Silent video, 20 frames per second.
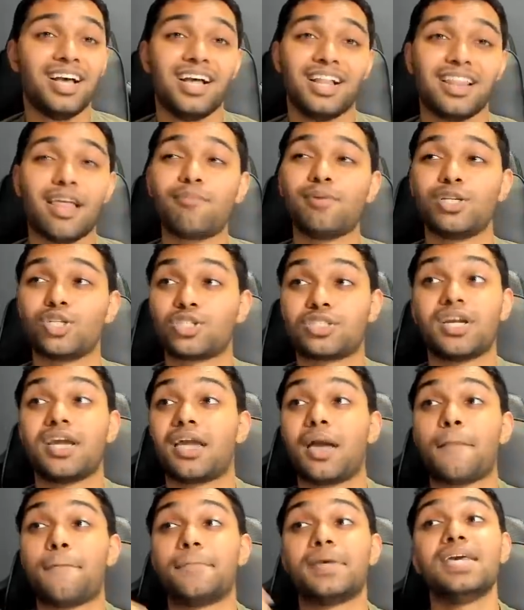let me just
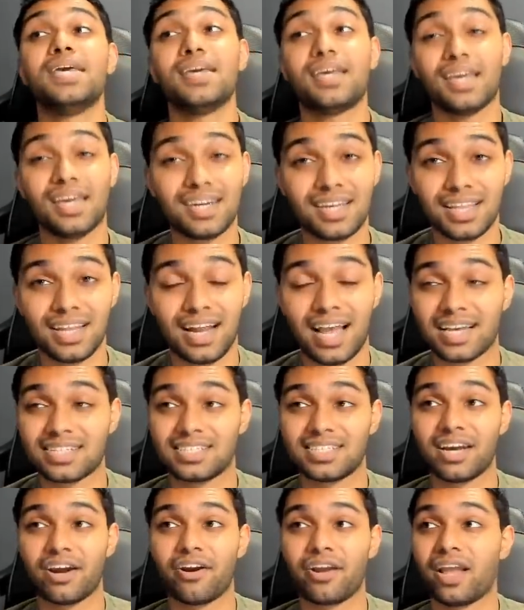take a peek into the
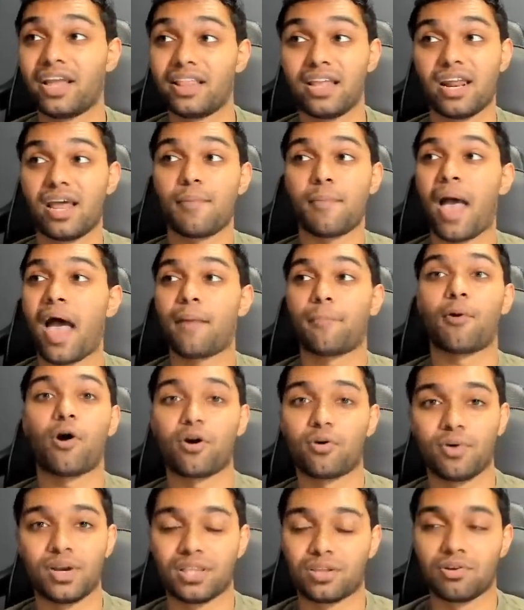next area, and then I'm
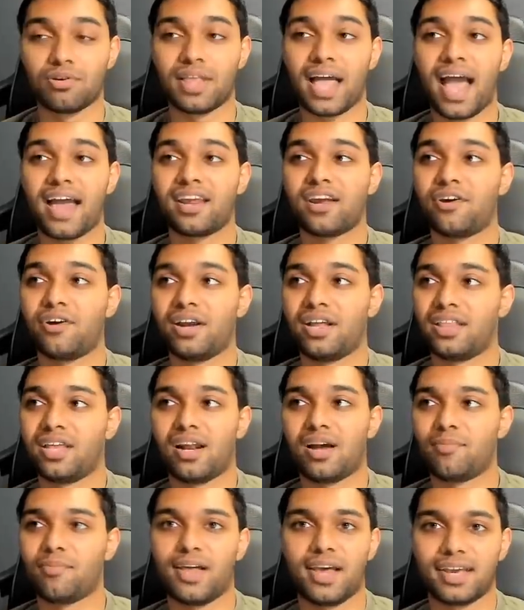partway through that area, and then
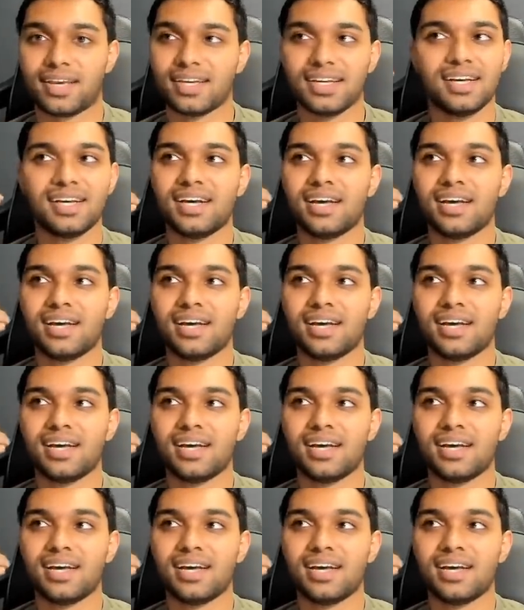I'm like,